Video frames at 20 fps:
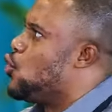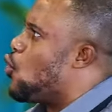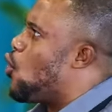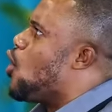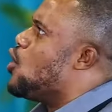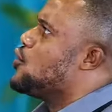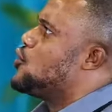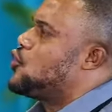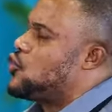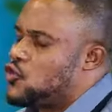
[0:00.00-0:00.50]

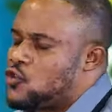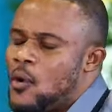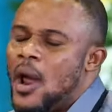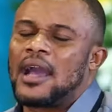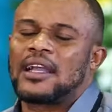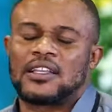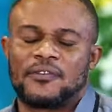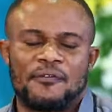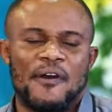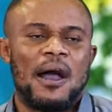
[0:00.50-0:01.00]
to
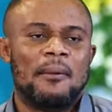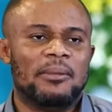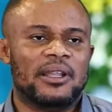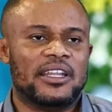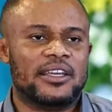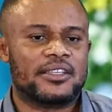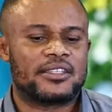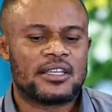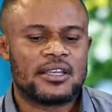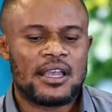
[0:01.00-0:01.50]
construct
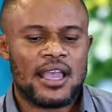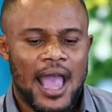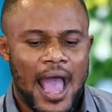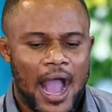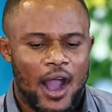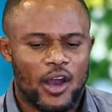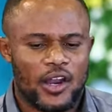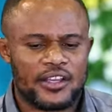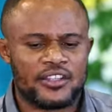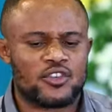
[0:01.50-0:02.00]
families
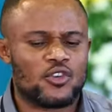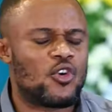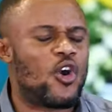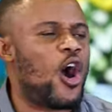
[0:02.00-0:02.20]
according